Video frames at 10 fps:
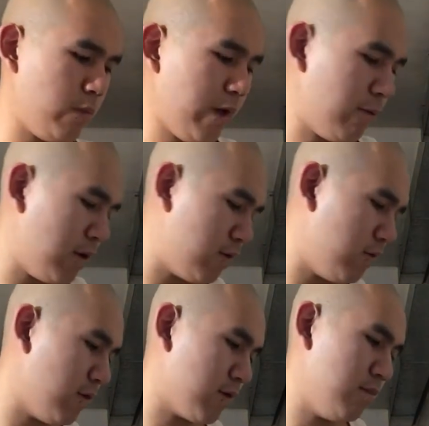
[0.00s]
I want to do
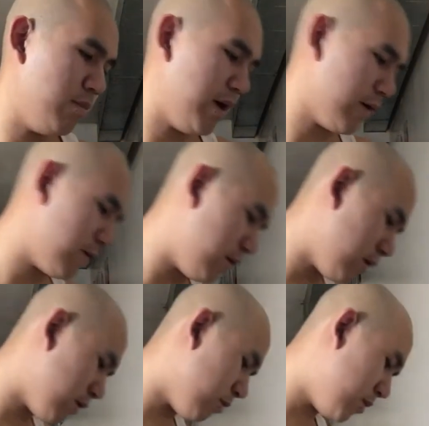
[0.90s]
this unboxing.
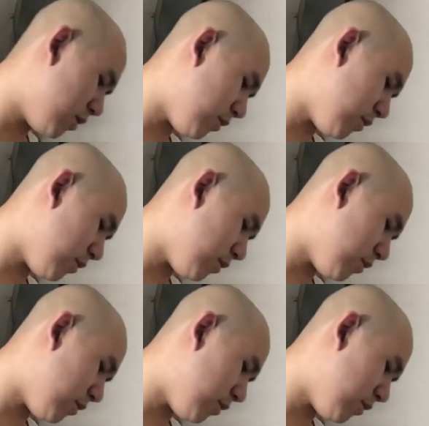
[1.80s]
It's been a